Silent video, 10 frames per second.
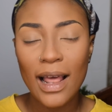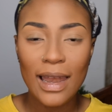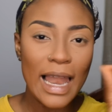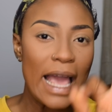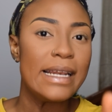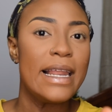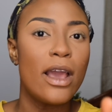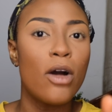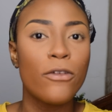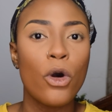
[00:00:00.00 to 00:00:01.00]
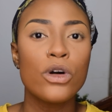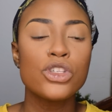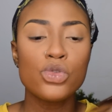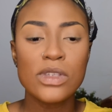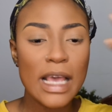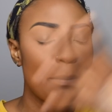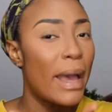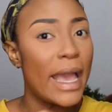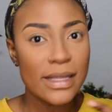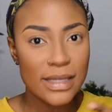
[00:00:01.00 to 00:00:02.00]
a light layer of course, to set
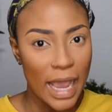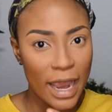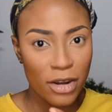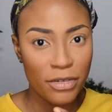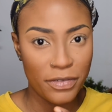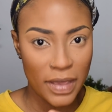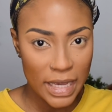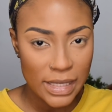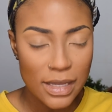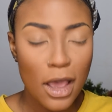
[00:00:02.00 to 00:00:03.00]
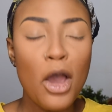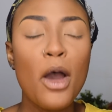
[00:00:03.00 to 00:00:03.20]
my entire face